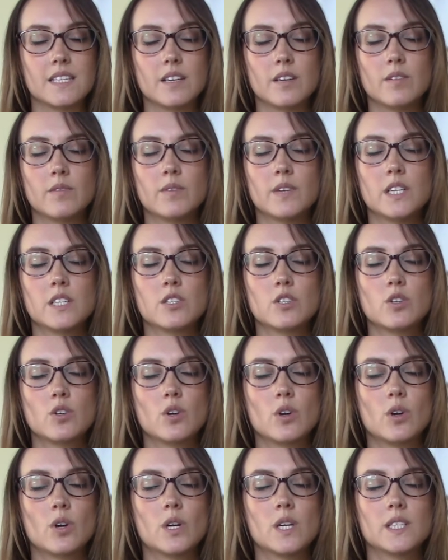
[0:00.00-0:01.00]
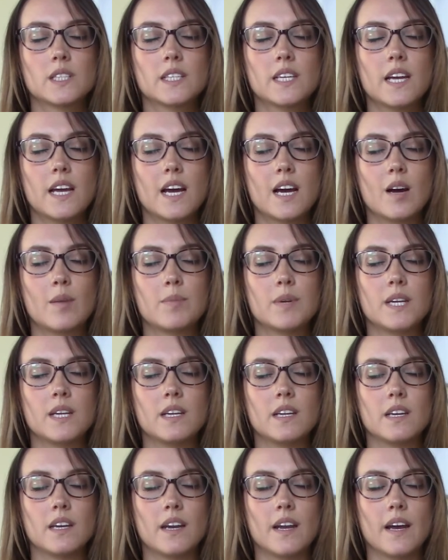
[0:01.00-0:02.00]
if it is currently
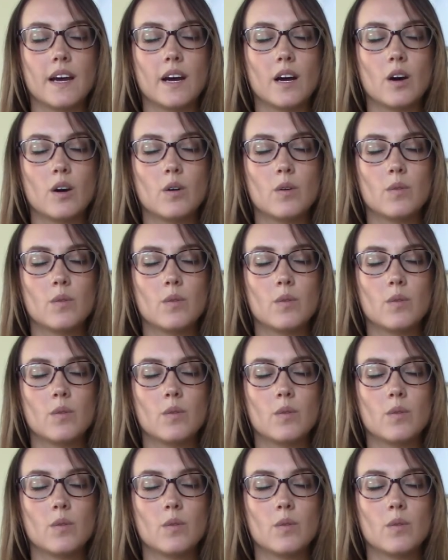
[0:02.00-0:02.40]
happening now.